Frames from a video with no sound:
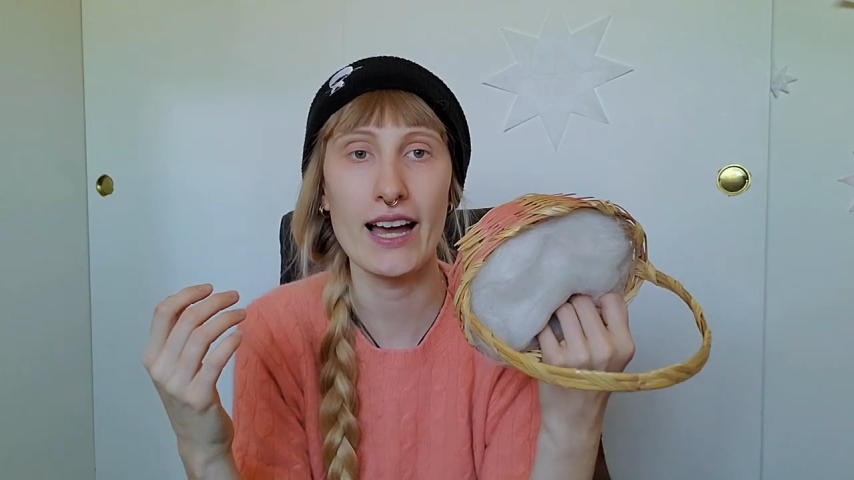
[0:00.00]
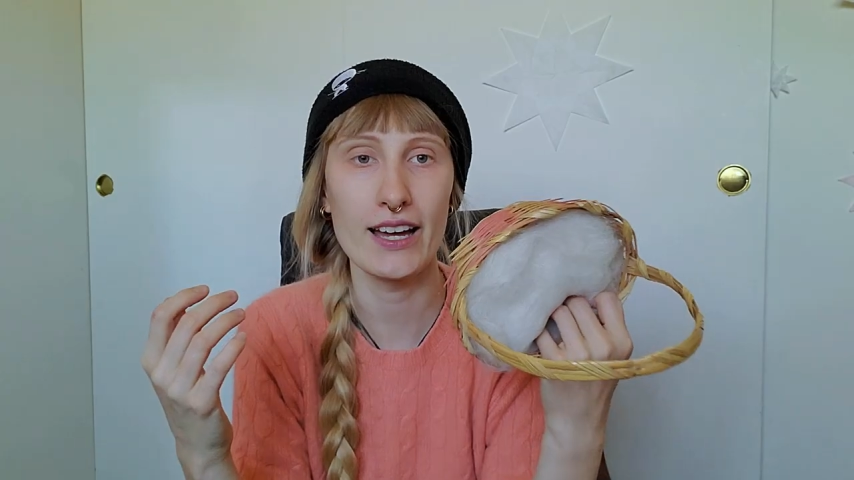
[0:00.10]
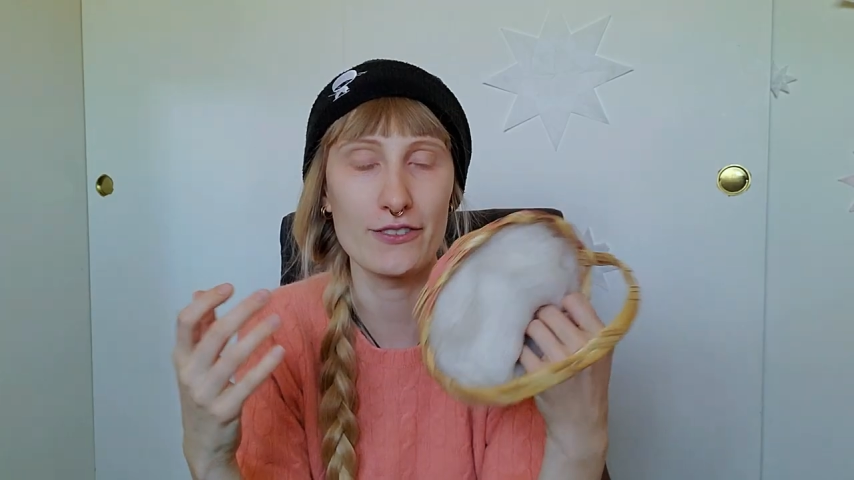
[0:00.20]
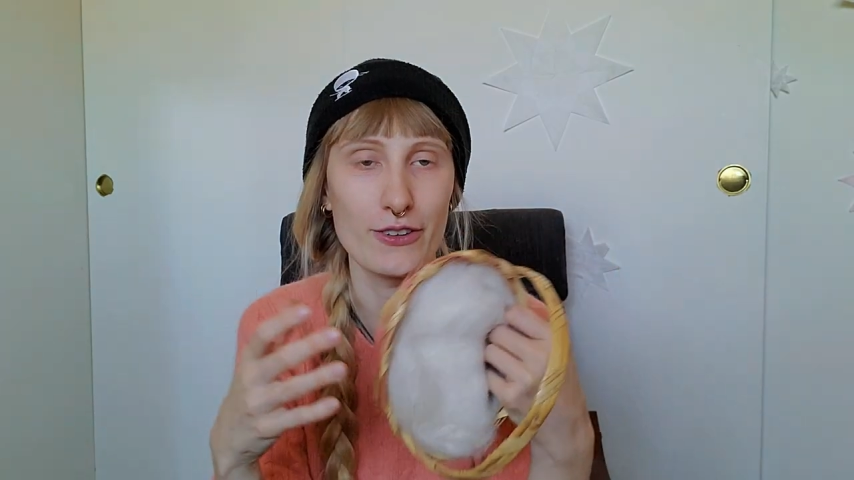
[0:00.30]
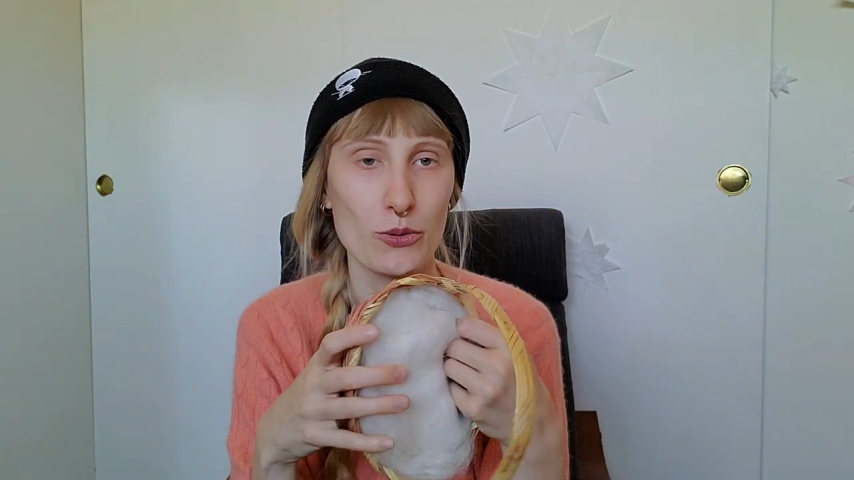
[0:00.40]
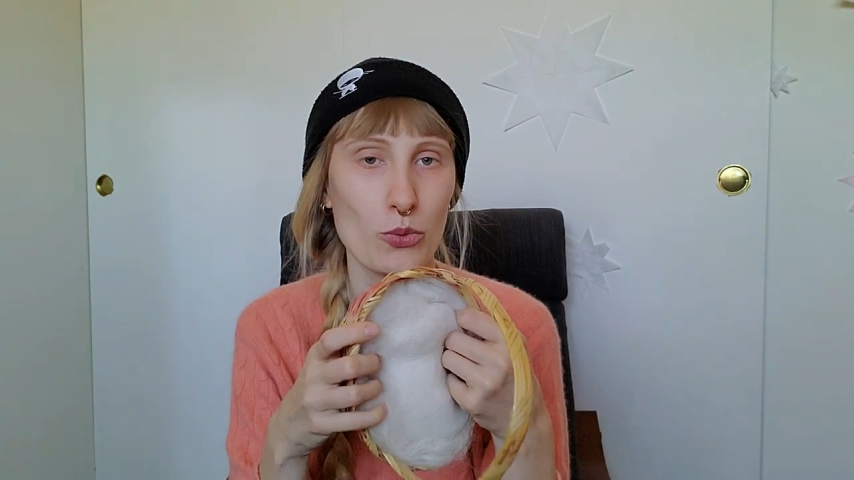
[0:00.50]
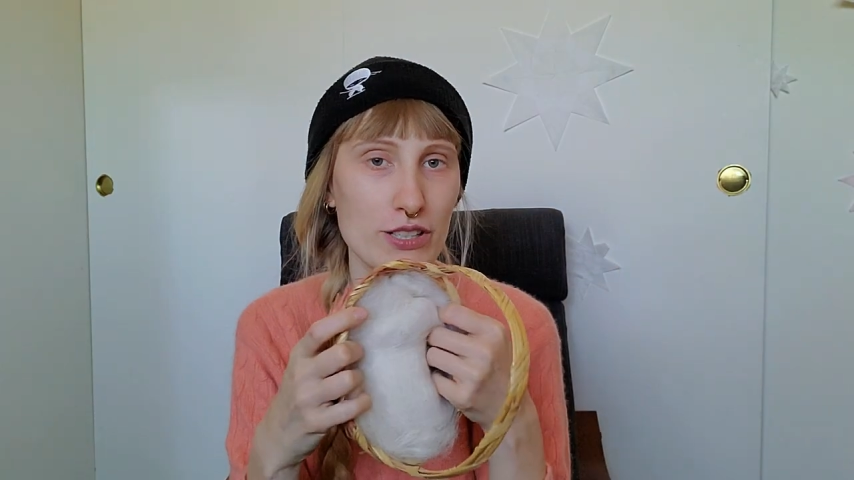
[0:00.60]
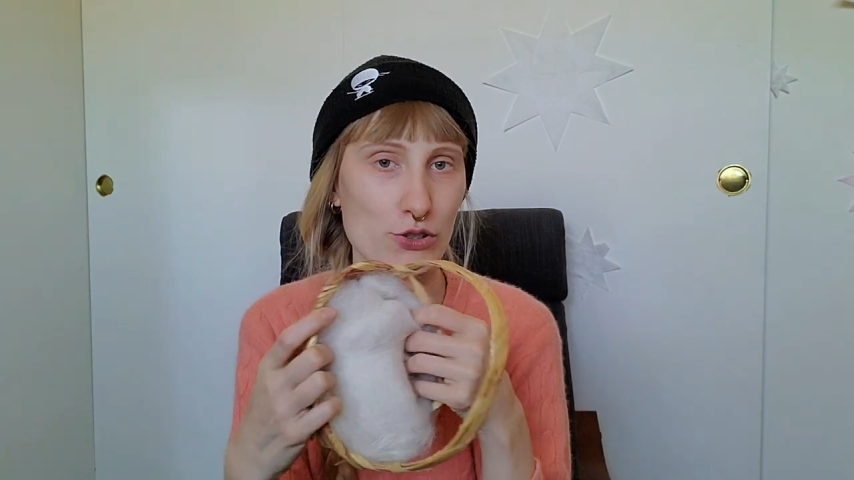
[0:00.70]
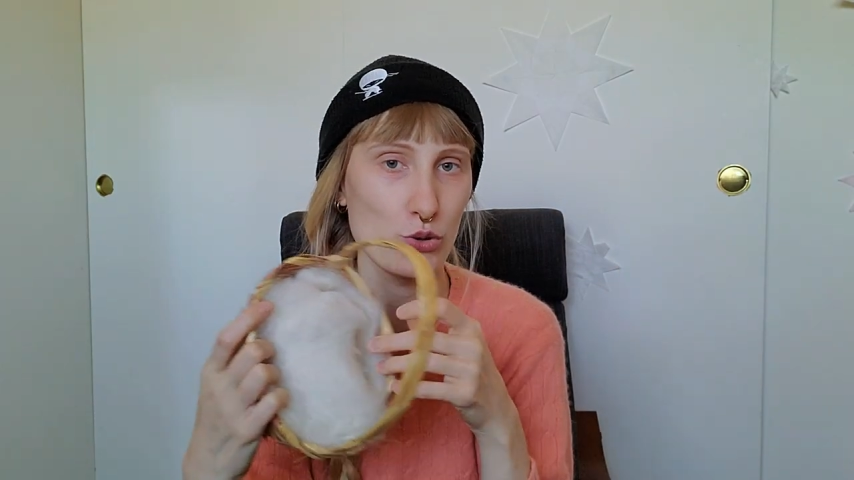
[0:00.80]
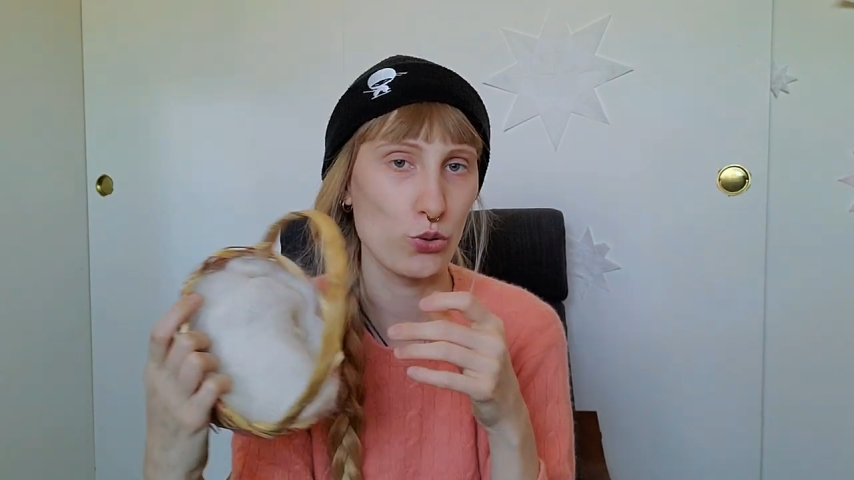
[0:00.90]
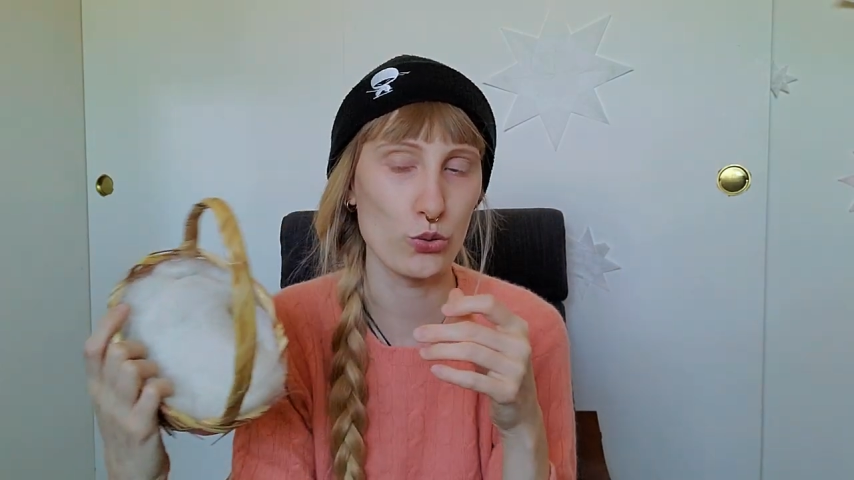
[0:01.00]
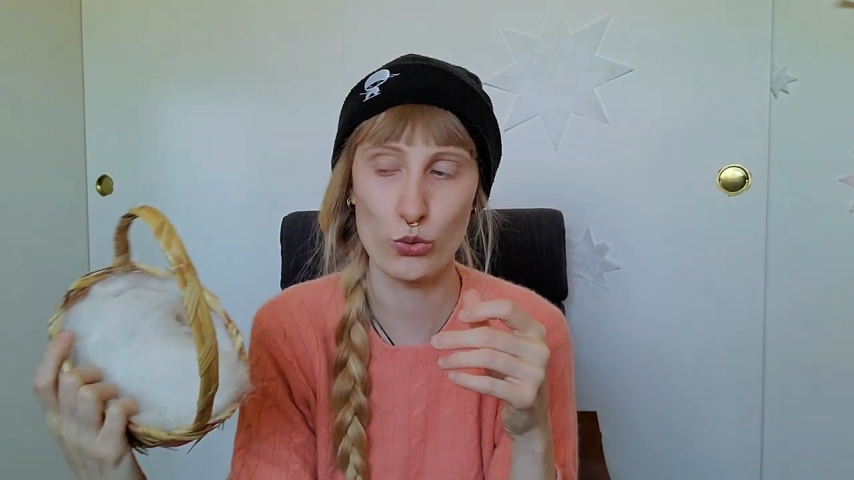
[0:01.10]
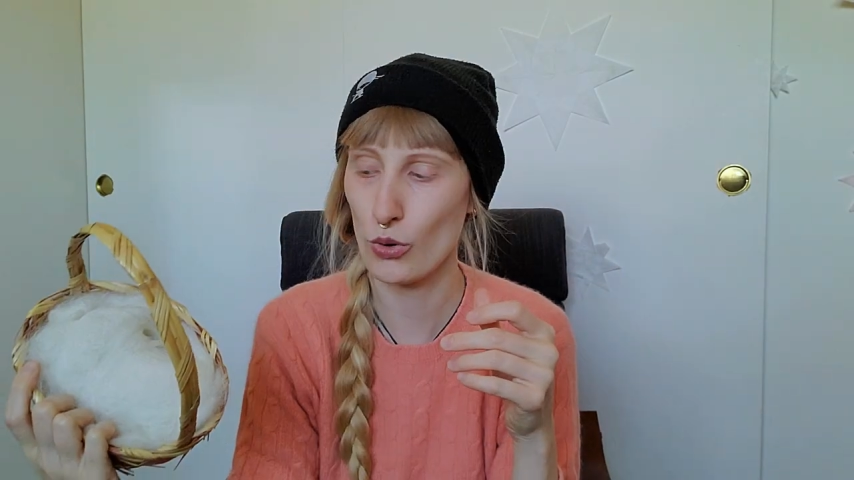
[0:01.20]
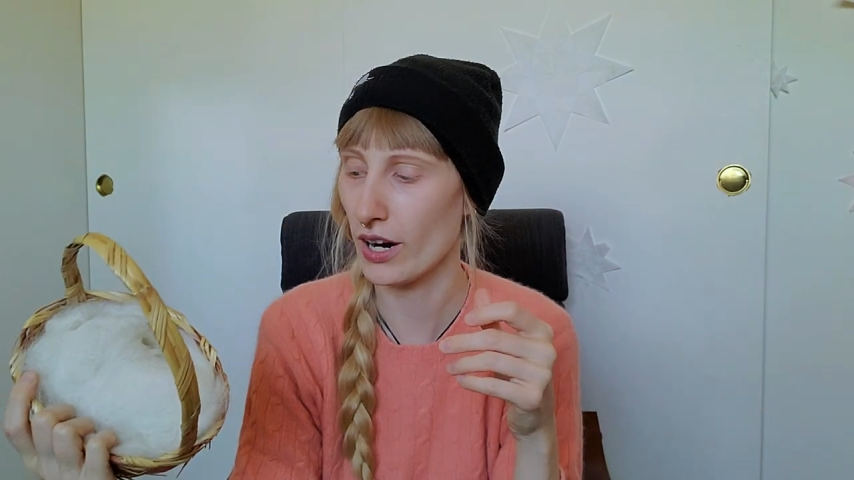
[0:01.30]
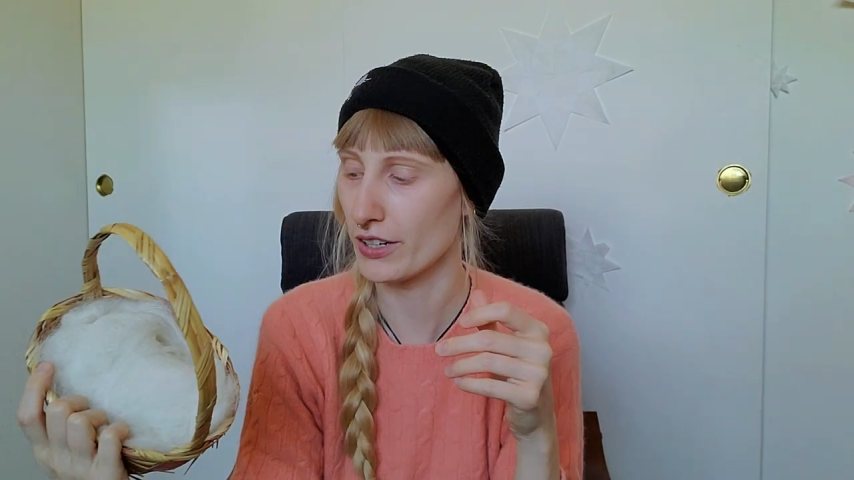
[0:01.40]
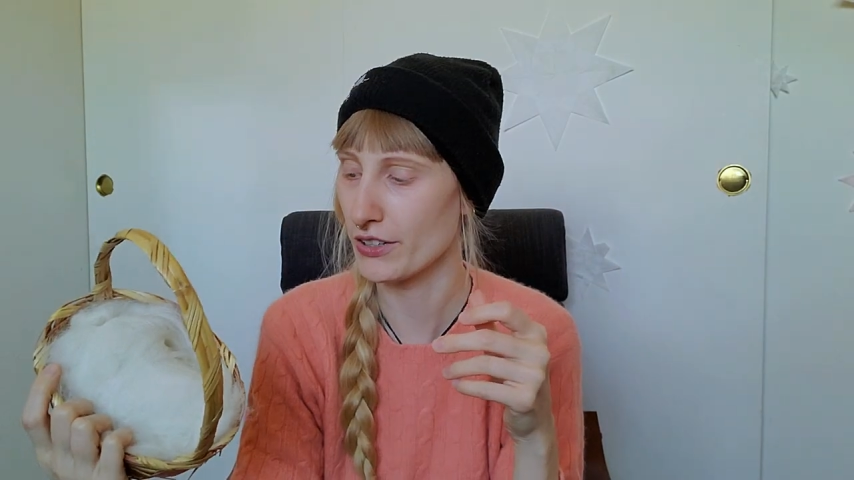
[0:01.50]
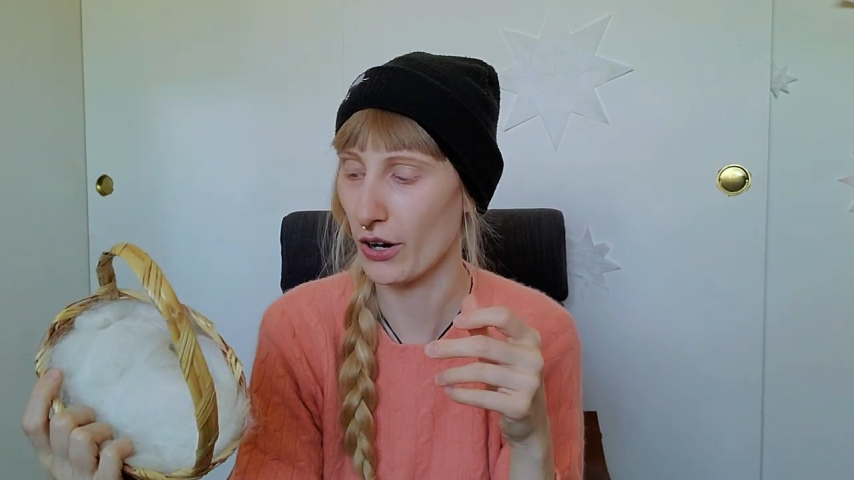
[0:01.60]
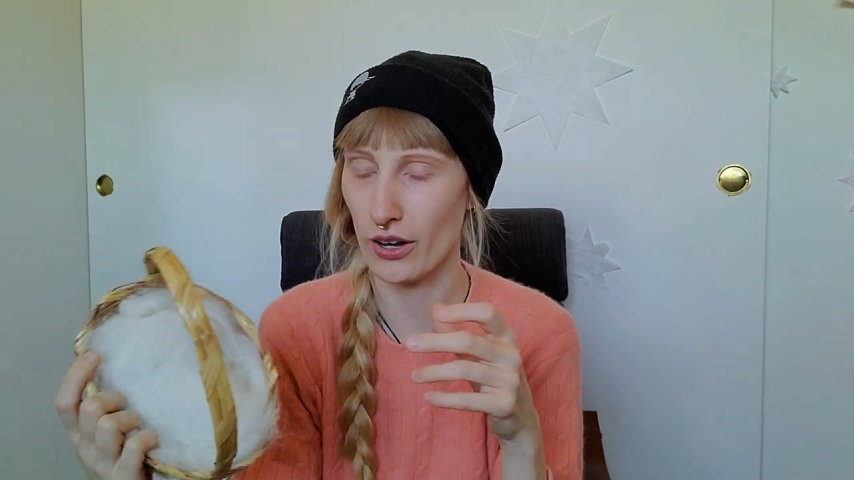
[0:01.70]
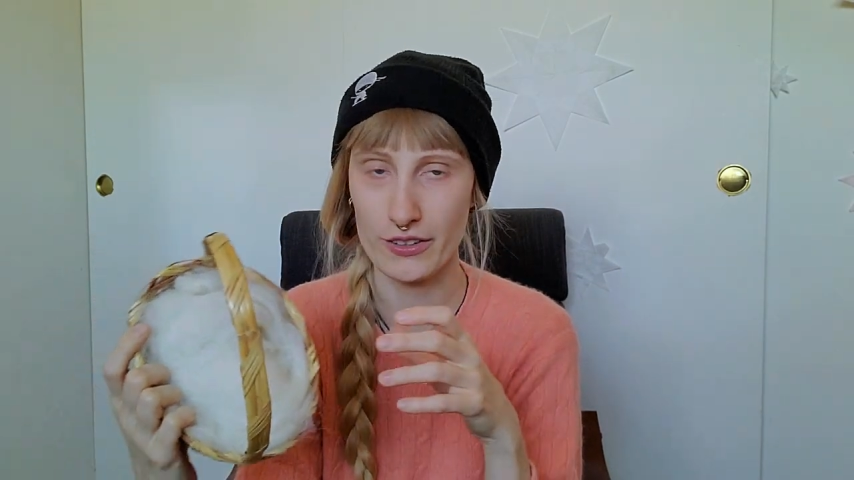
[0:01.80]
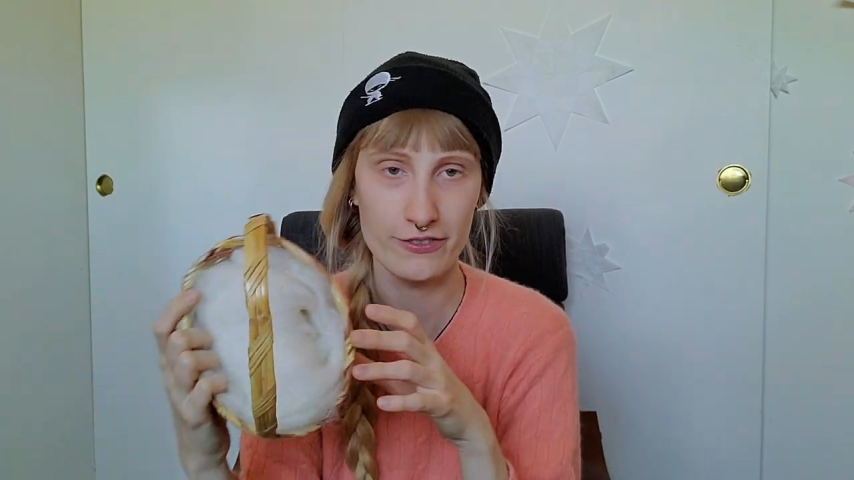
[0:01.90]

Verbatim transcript: And for the ones who are not